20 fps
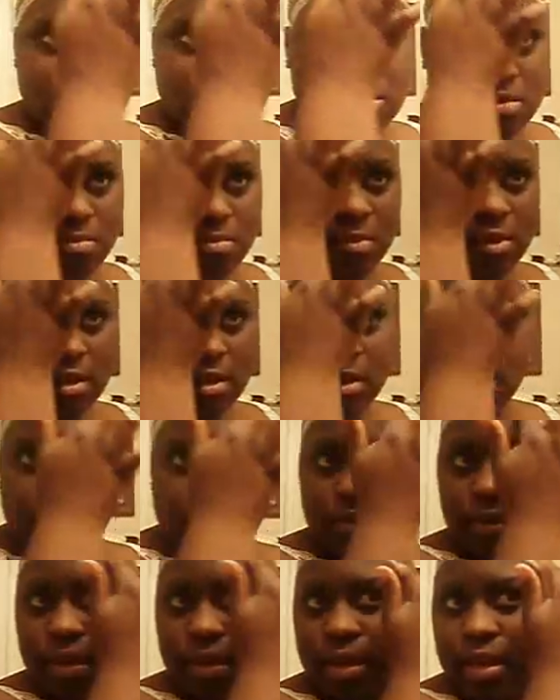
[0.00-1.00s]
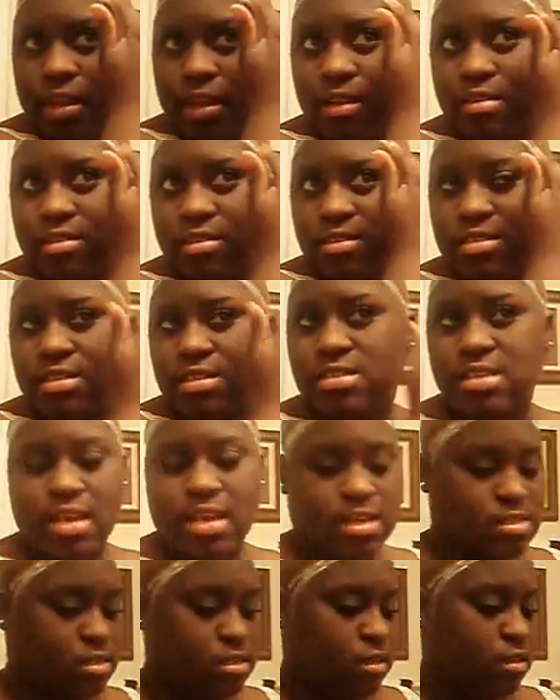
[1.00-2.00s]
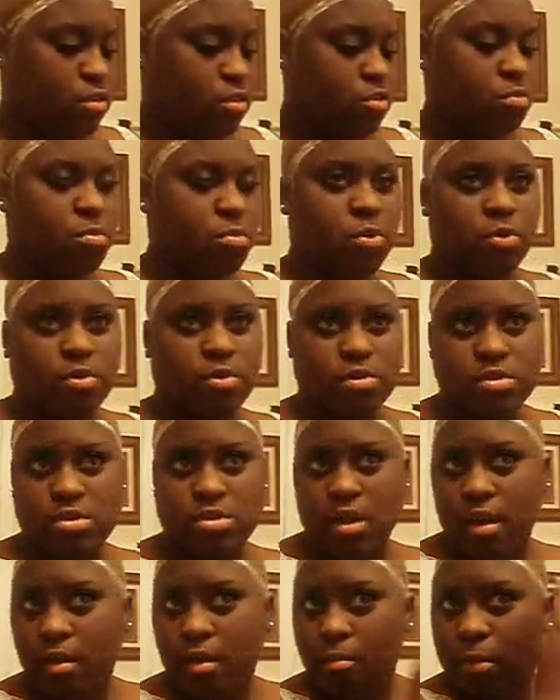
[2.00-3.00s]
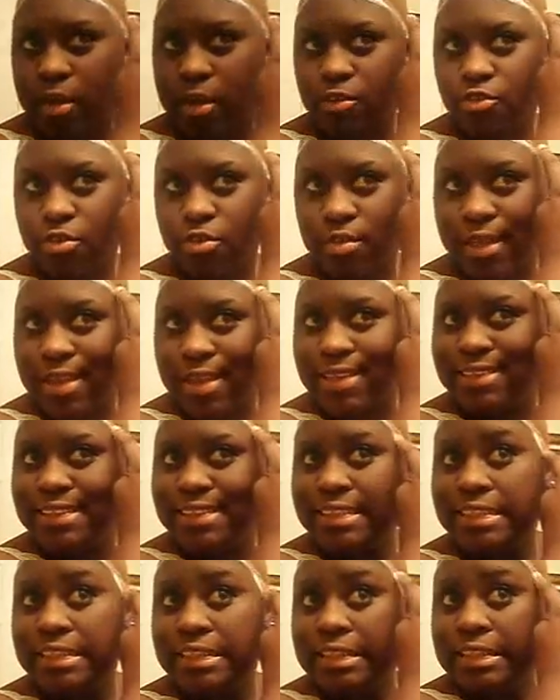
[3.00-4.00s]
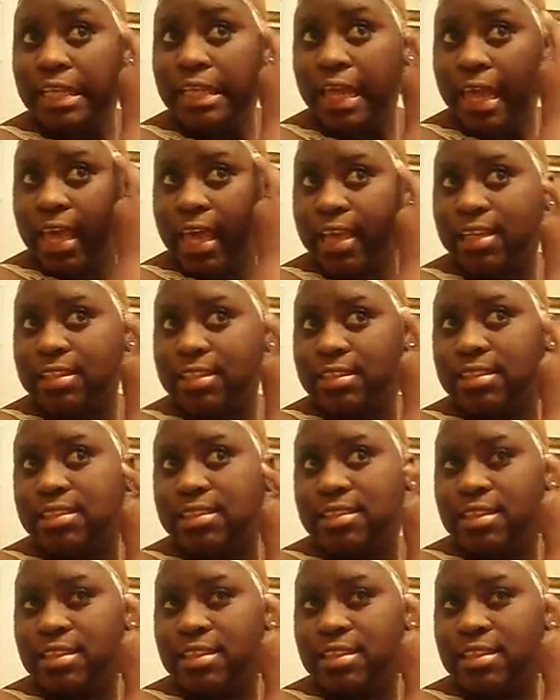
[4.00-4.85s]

So I'm going to go ahead and just attach a little more so I can make sure that it sticks.